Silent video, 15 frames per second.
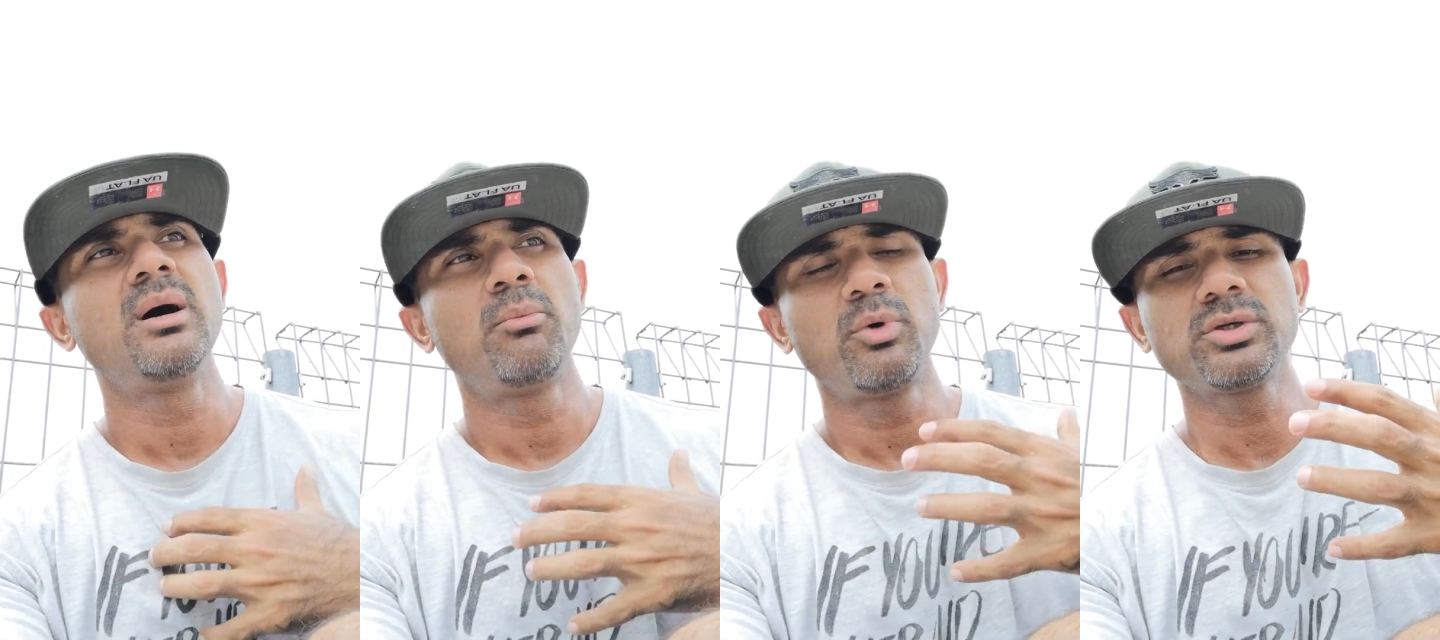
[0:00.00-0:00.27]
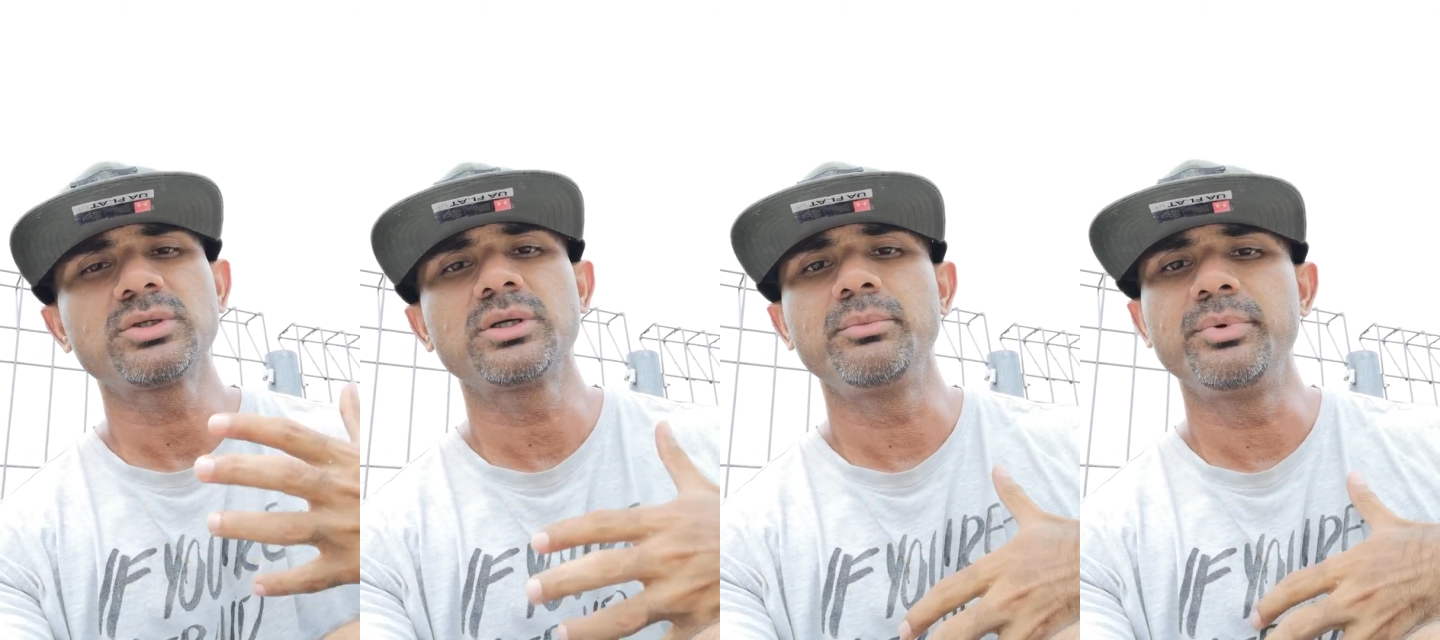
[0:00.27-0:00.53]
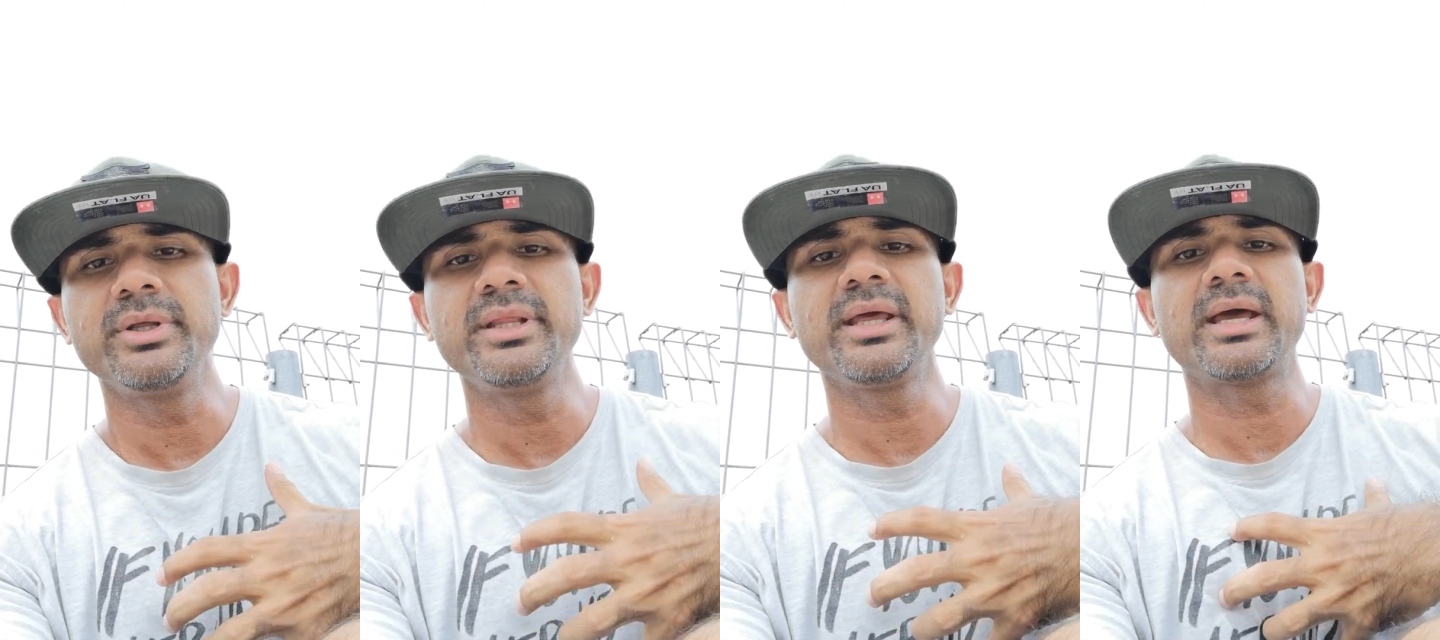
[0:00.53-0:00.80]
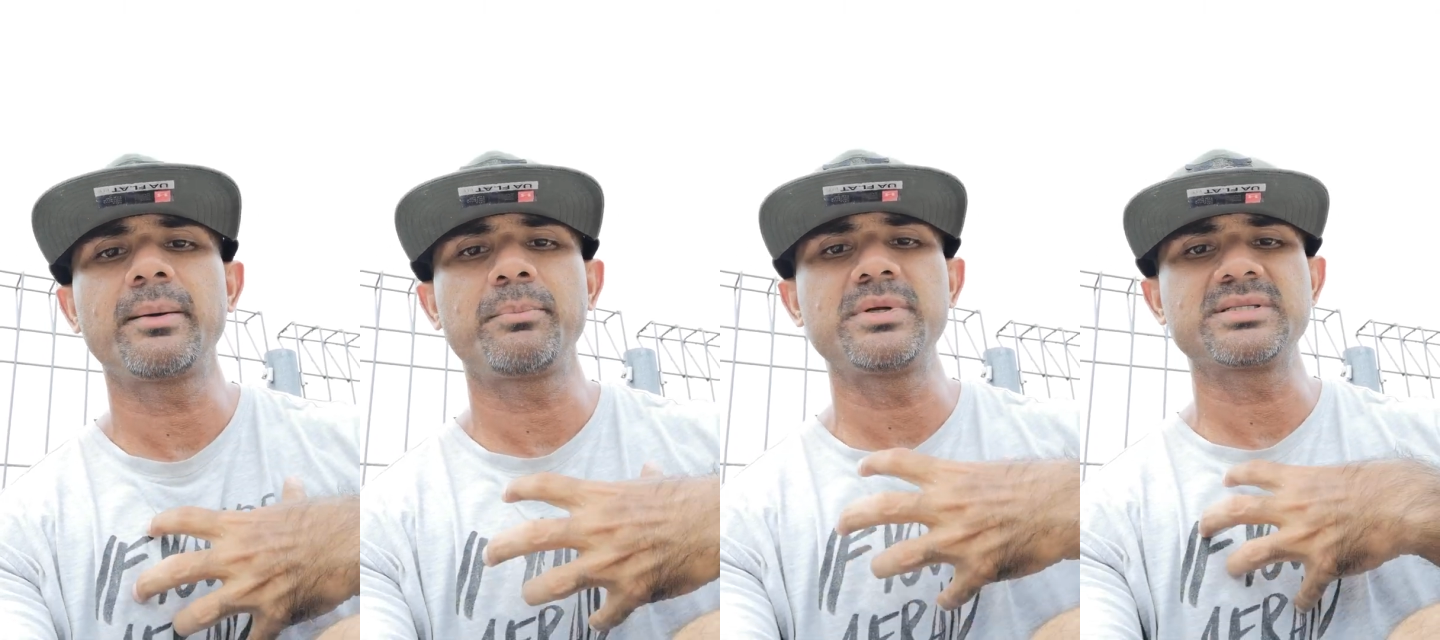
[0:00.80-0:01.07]
most of the
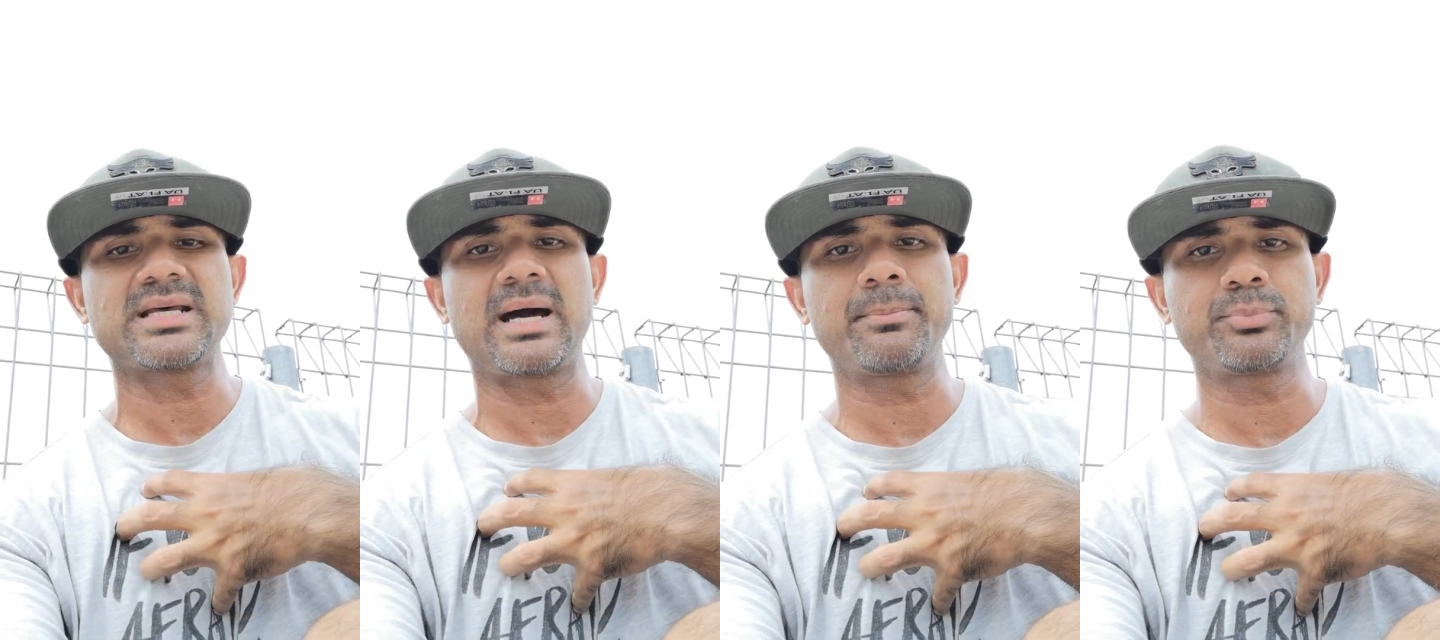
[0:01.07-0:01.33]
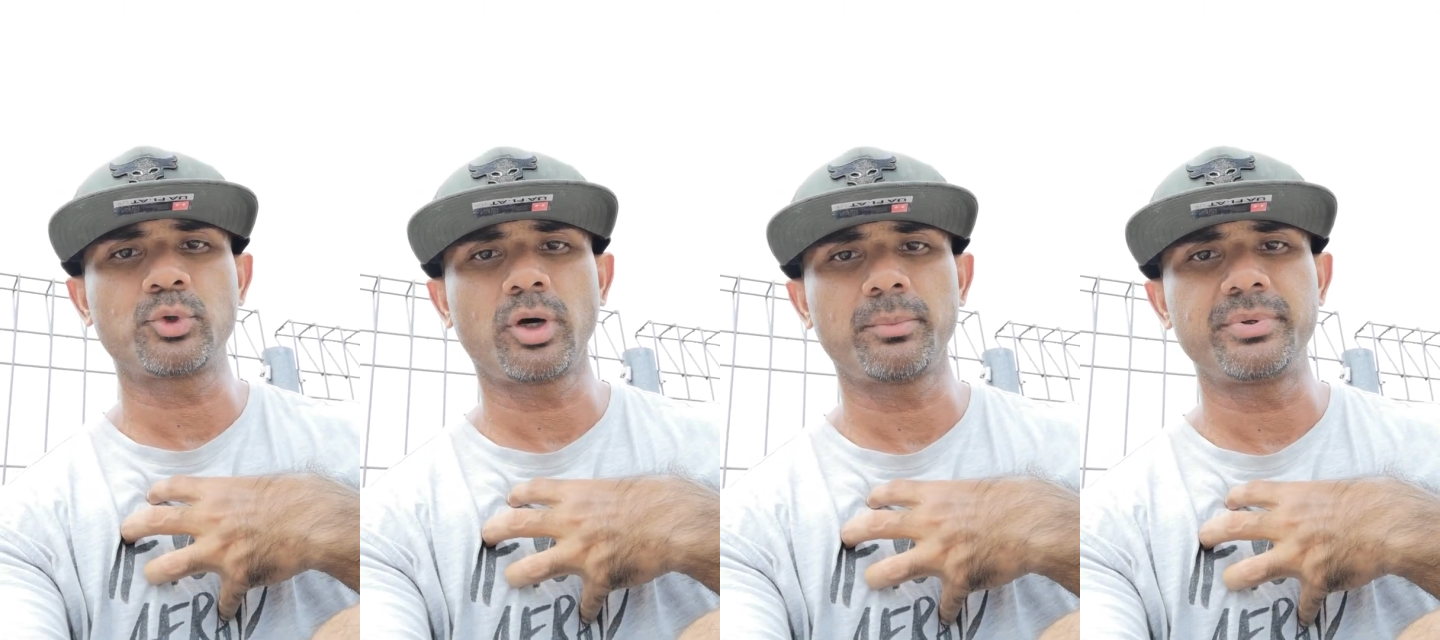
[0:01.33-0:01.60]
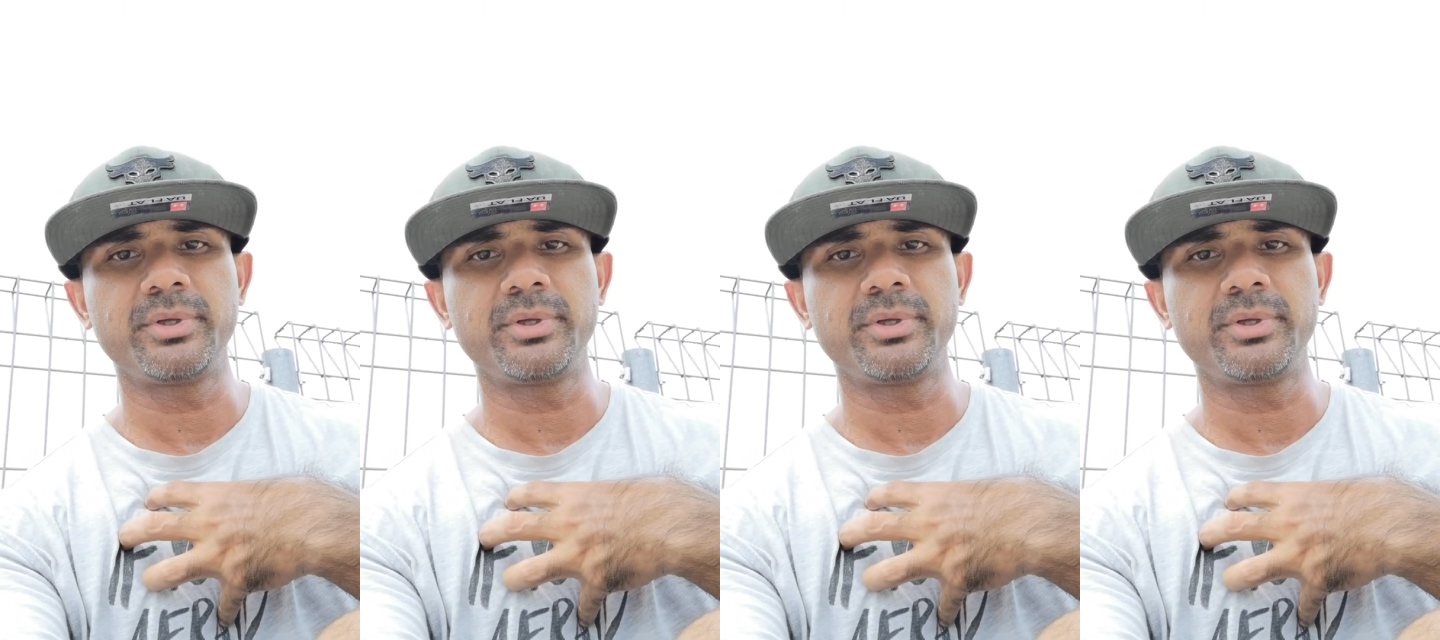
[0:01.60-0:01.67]
breathing happens up top